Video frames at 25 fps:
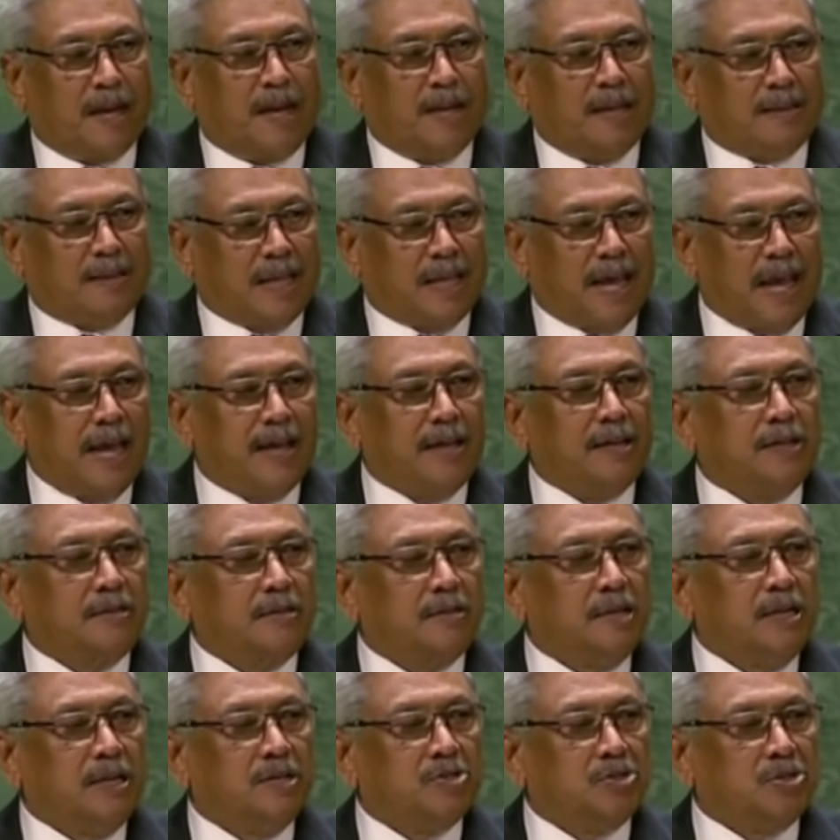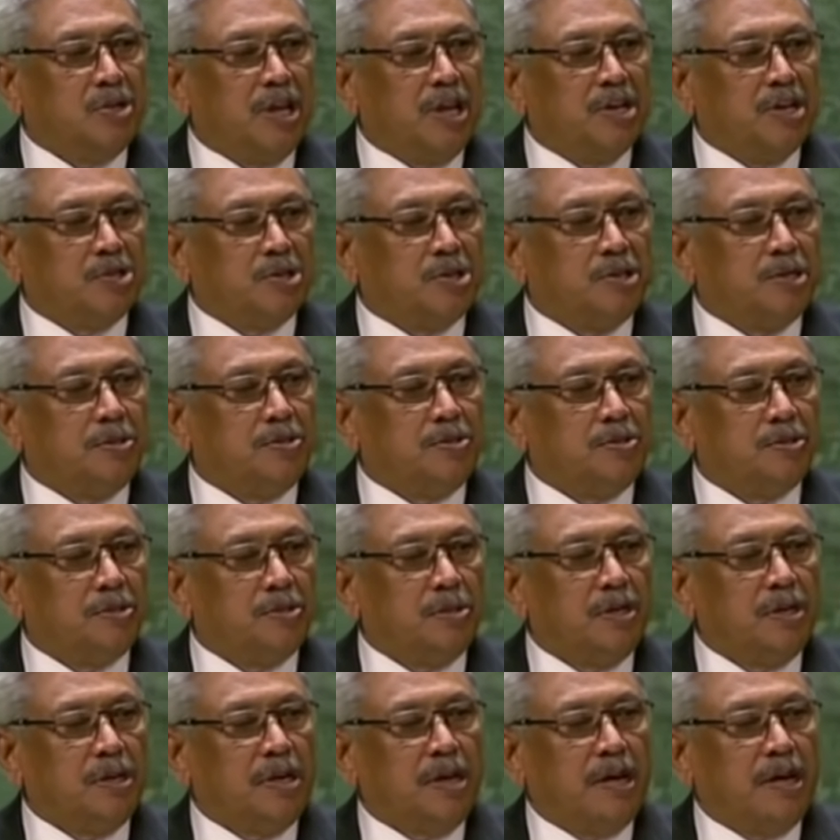I thank these nations